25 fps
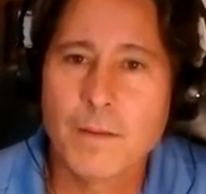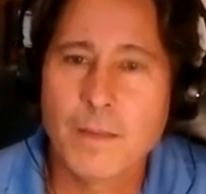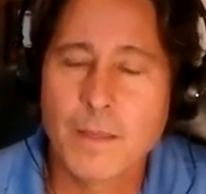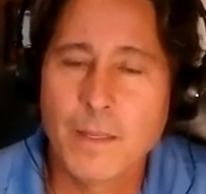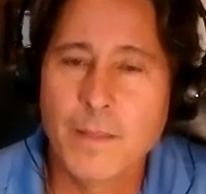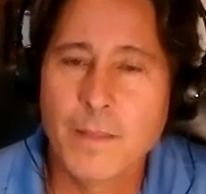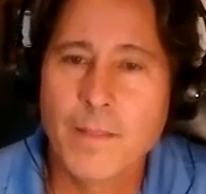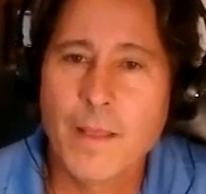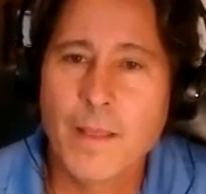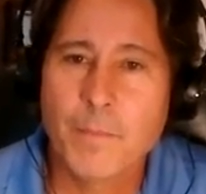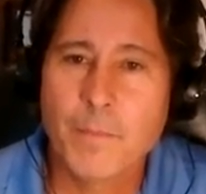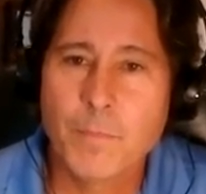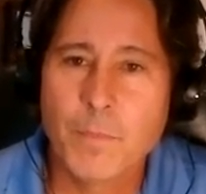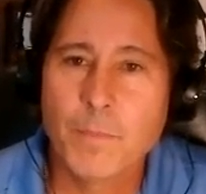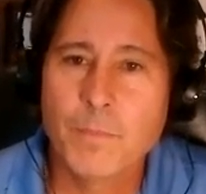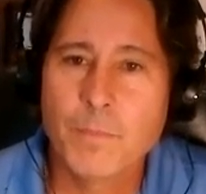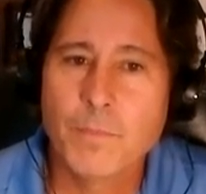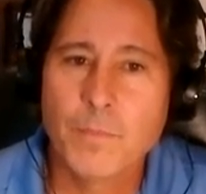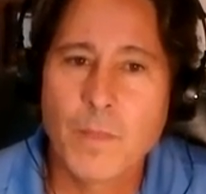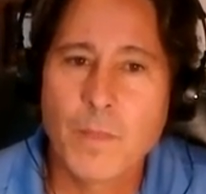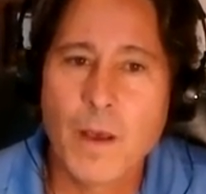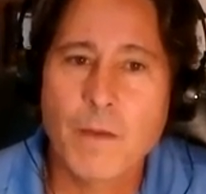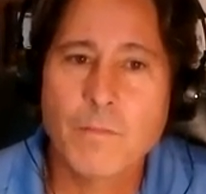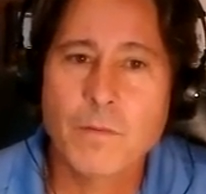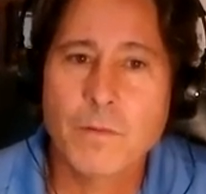in that
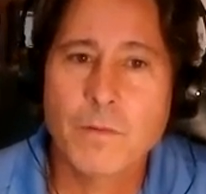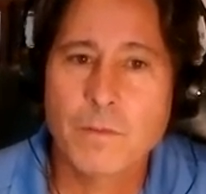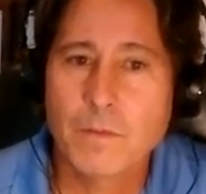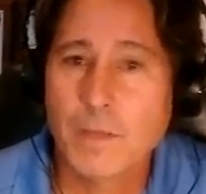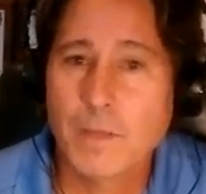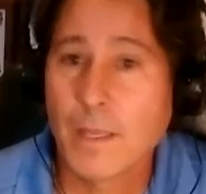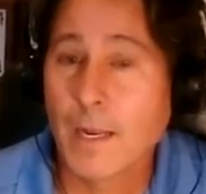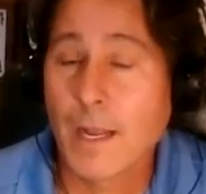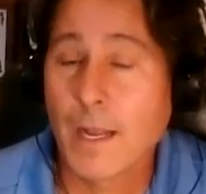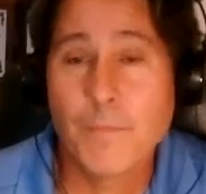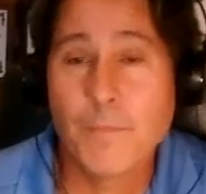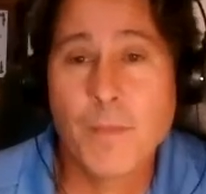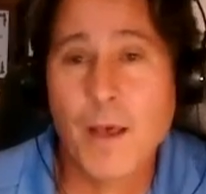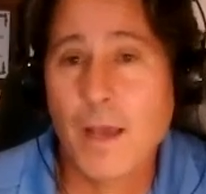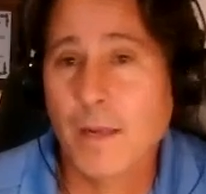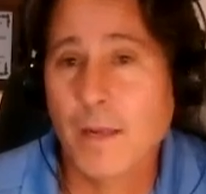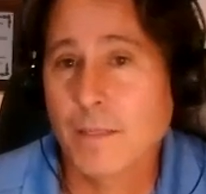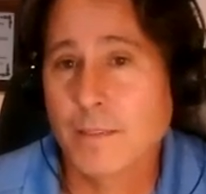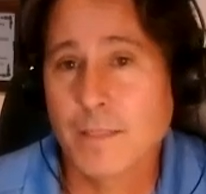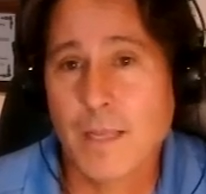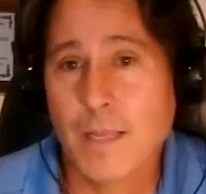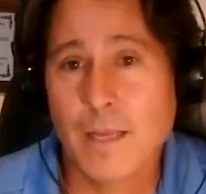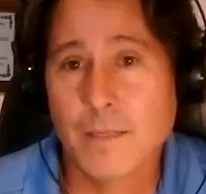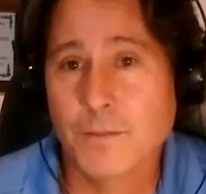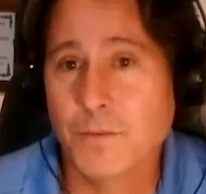novel, and I'm not
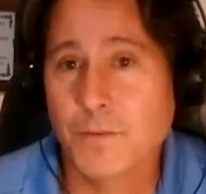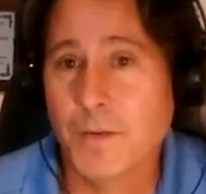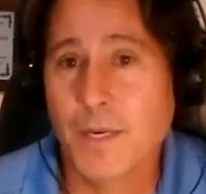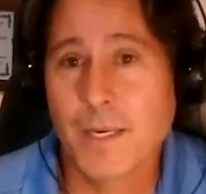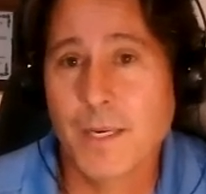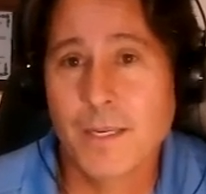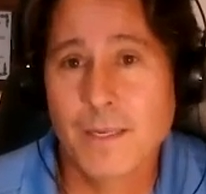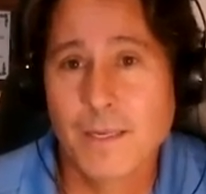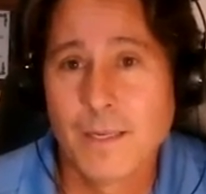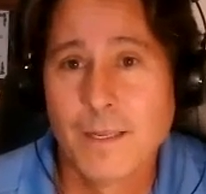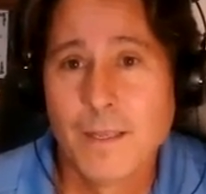exaggerating,